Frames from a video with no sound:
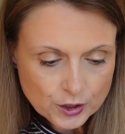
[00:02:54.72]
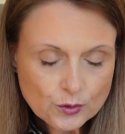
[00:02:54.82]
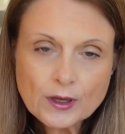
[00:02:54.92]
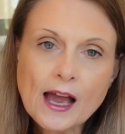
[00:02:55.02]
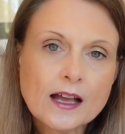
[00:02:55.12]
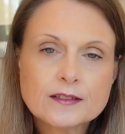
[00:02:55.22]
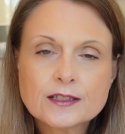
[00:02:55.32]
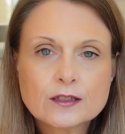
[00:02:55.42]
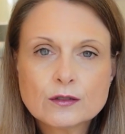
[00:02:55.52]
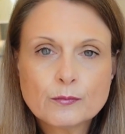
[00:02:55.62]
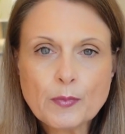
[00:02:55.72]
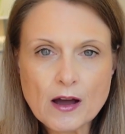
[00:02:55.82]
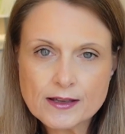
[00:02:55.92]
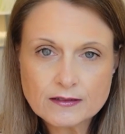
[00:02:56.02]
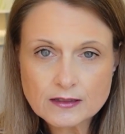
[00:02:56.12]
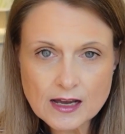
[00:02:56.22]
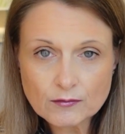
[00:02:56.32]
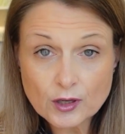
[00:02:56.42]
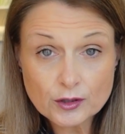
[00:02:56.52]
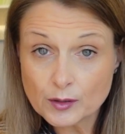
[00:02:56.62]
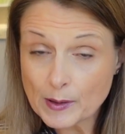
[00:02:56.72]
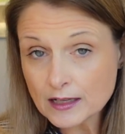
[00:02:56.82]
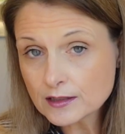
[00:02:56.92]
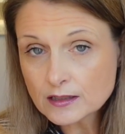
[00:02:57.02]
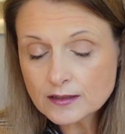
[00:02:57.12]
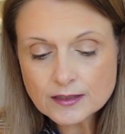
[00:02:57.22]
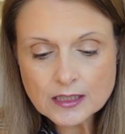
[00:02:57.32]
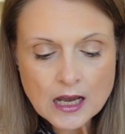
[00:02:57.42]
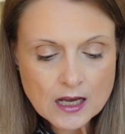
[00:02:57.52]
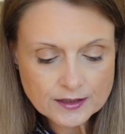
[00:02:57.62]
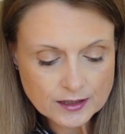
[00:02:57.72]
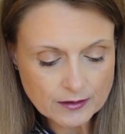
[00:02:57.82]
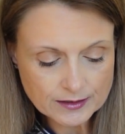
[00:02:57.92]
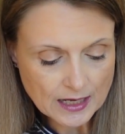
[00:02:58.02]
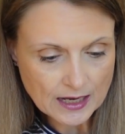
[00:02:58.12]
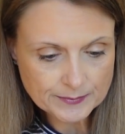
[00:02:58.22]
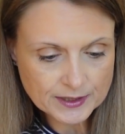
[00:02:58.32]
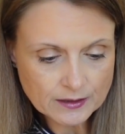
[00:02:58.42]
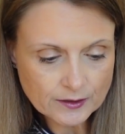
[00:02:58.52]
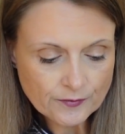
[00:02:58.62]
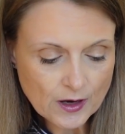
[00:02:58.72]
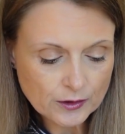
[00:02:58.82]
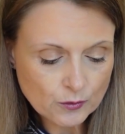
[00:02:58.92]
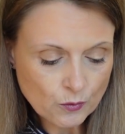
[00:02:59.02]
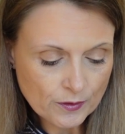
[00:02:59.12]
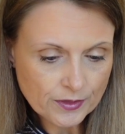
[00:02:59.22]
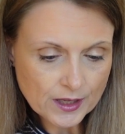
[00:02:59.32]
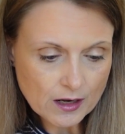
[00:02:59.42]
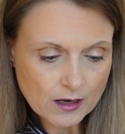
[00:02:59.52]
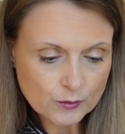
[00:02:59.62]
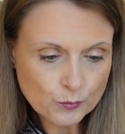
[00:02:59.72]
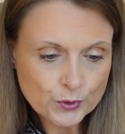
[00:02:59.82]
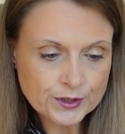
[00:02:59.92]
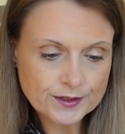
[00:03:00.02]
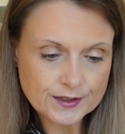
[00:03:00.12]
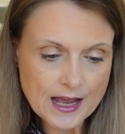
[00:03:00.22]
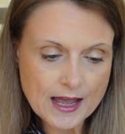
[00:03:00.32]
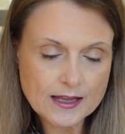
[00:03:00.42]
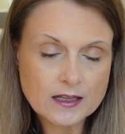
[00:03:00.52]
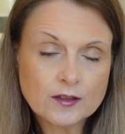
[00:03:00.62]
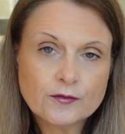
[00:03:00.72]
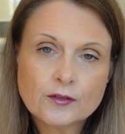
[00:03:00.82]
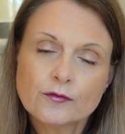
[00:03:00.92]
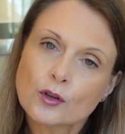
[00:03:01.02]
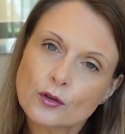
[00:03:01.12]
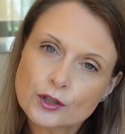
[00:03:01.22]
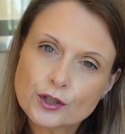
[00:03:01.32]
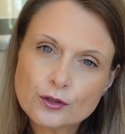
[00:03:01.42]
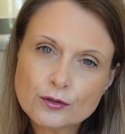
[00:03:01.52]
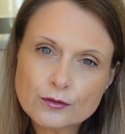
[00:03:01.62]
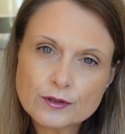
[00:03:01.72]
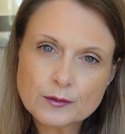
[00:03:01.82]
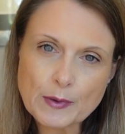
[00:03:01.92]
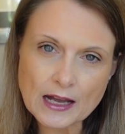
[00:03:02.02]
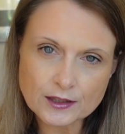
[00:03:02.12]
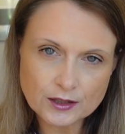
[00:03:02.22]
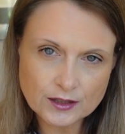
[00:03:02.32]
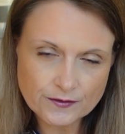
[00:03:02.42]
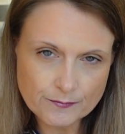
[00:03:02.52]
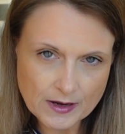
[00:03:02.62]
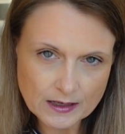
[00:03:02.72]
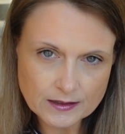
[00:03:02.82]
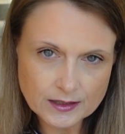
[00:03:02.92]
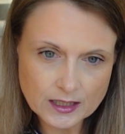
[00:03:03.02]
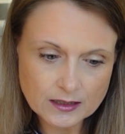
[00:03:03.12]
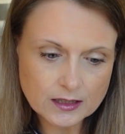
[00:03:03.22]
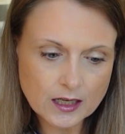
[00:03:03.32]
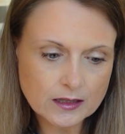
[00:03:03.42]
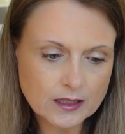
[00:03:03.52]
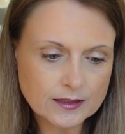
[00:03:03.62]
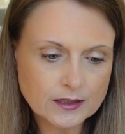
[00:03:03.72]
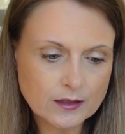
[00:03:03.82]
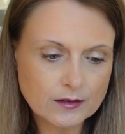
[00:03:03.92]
you can still buy and download the patterns, so it's absolutely fine. The one thing I would say, if you've not used patterns from magazines like this, so